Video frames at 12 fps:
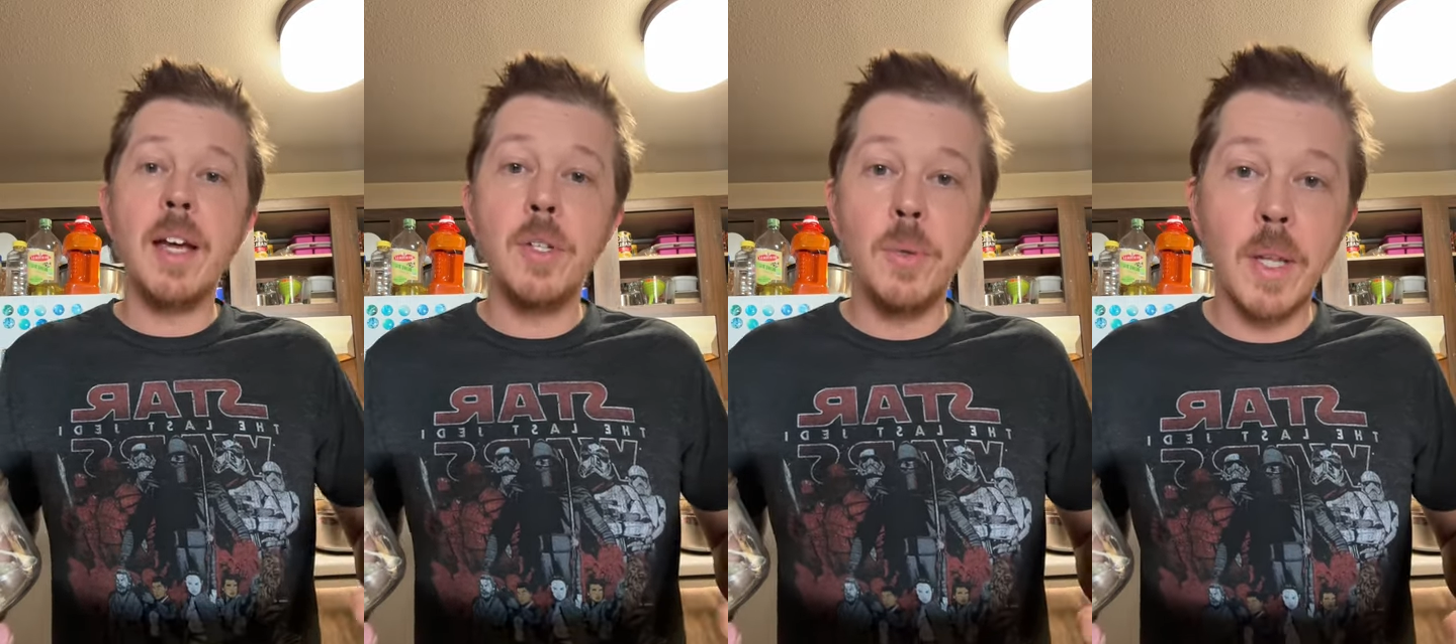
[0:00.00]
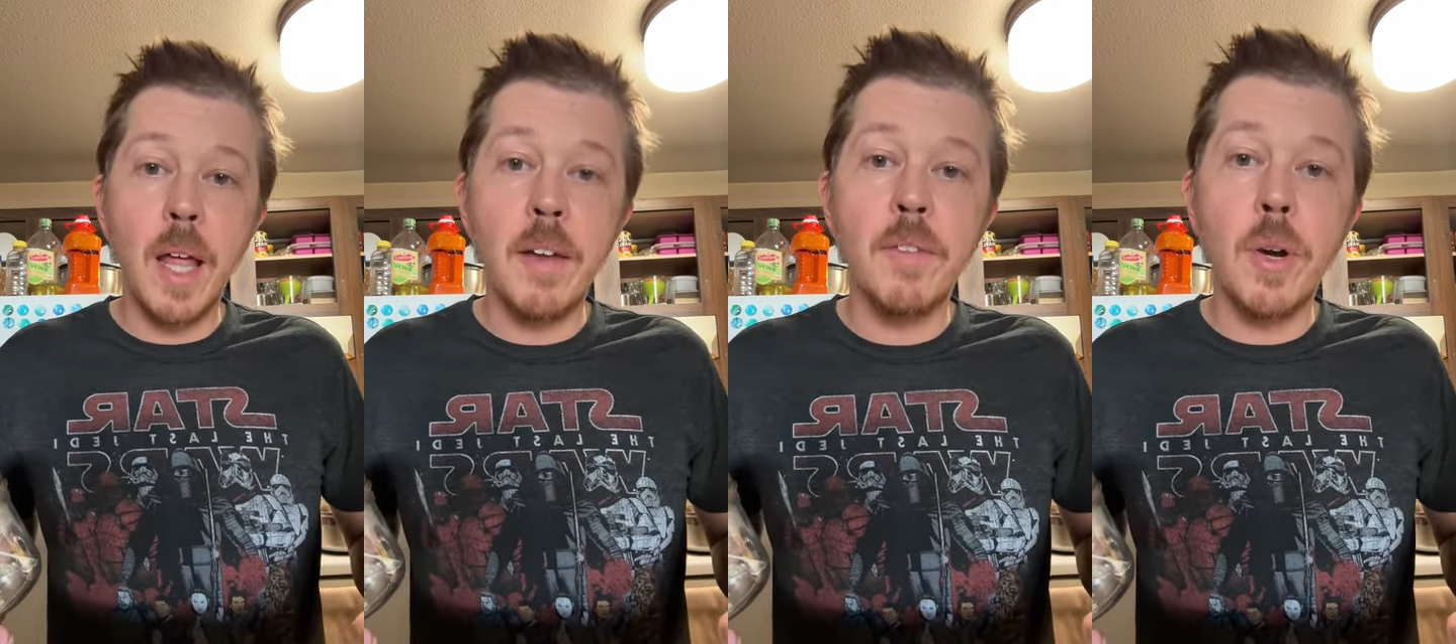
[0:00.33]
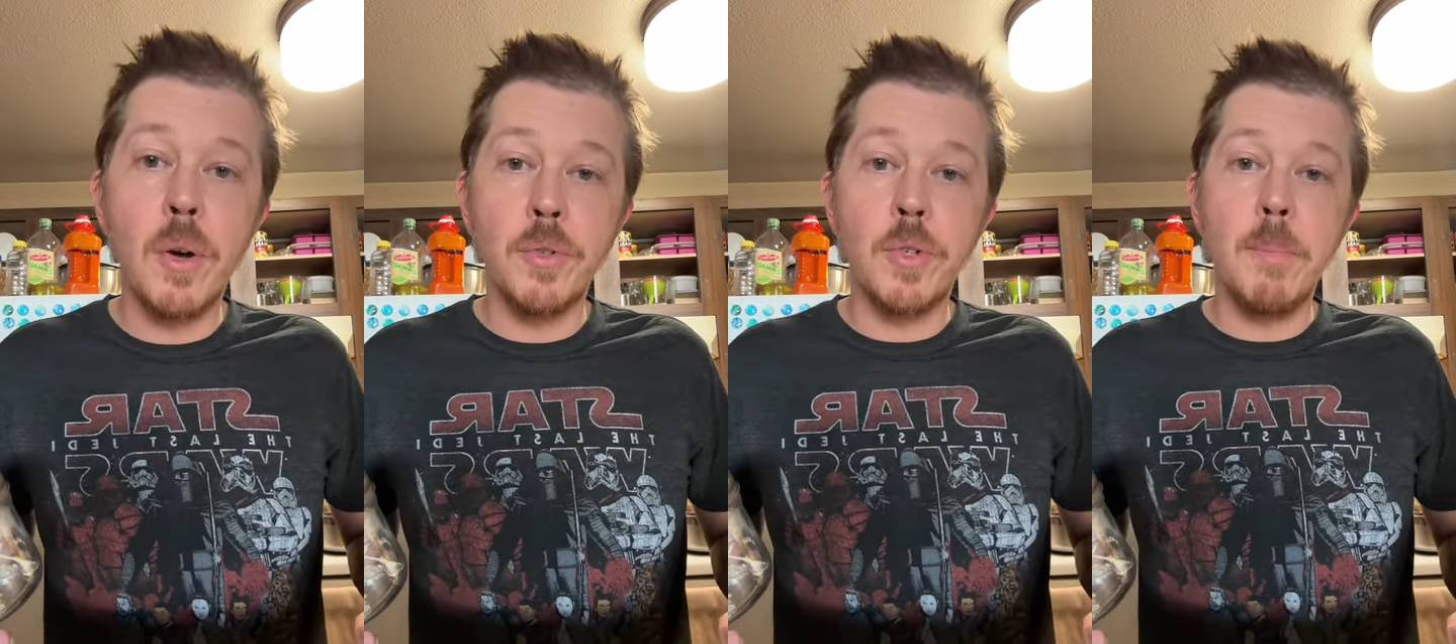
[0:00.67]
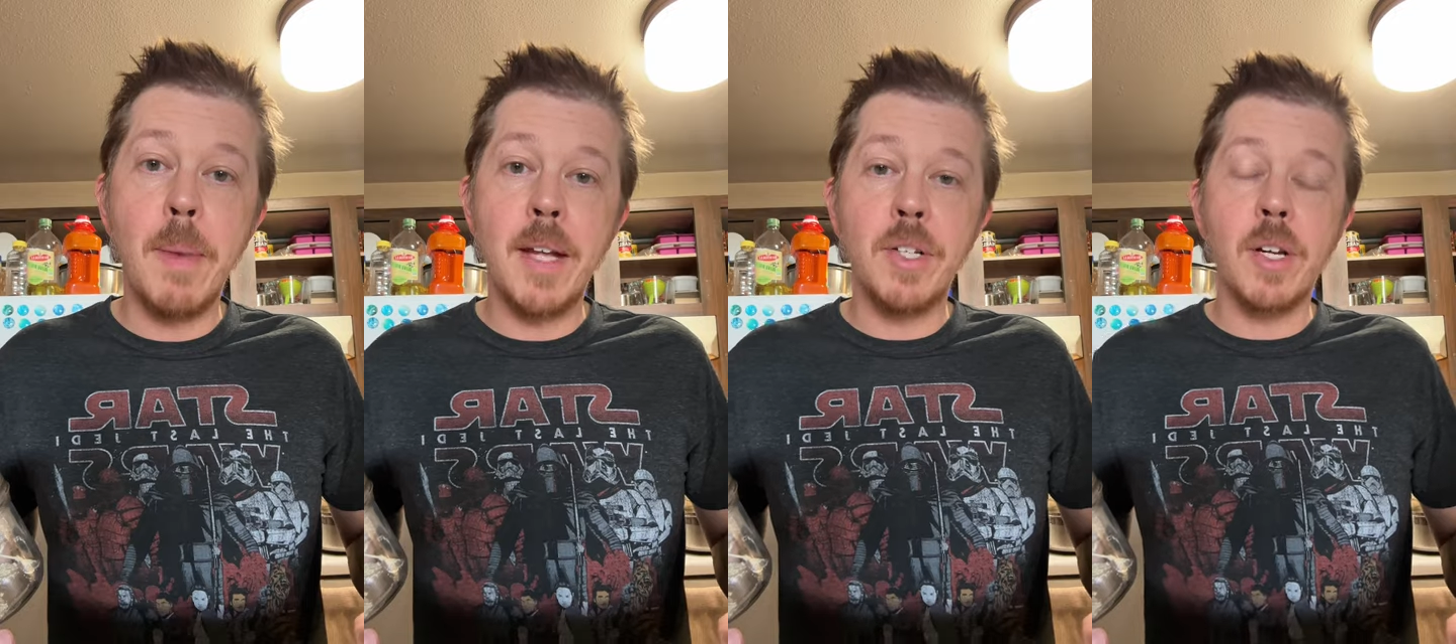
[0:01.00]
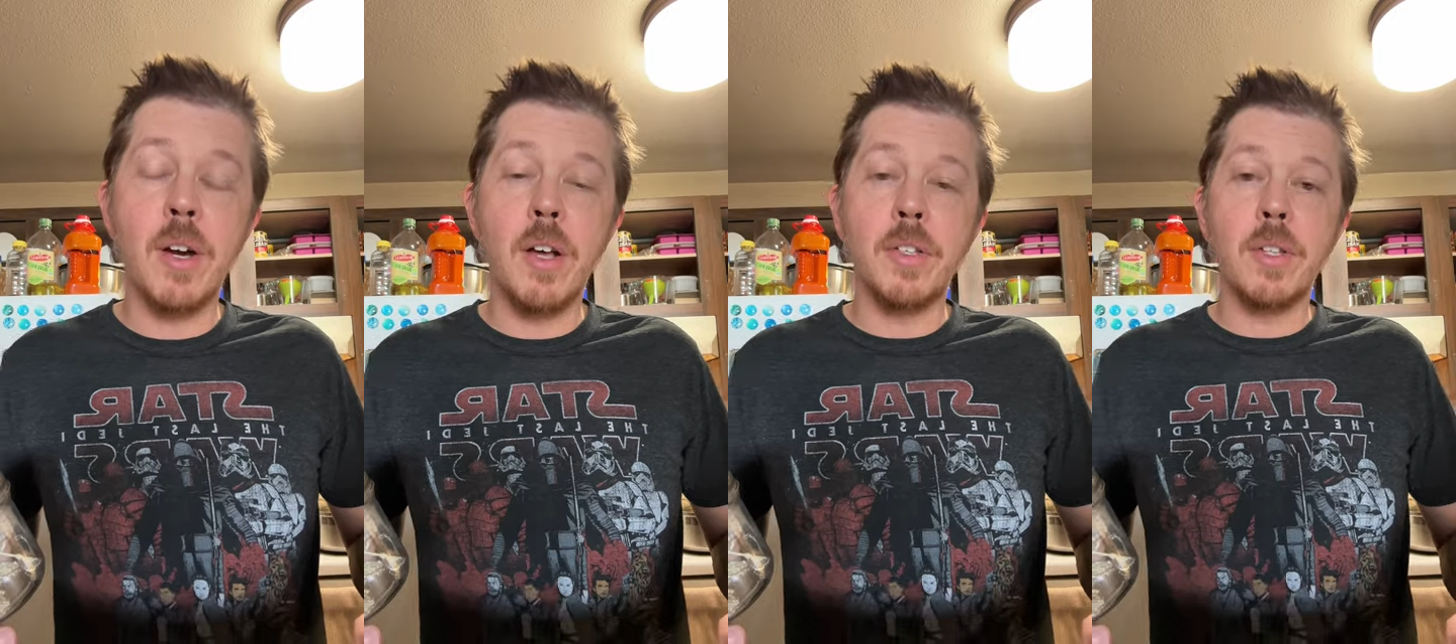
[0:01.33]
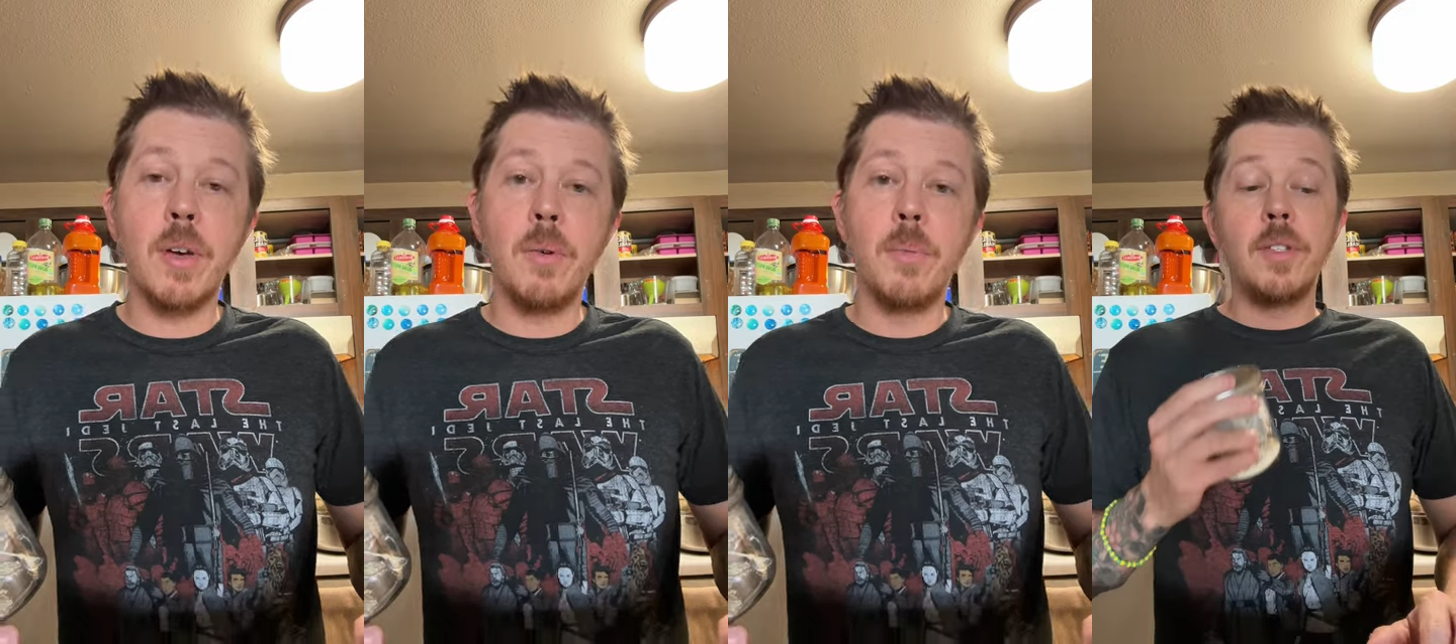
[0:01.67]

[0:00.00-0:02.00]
do a lot of cauldron magic also.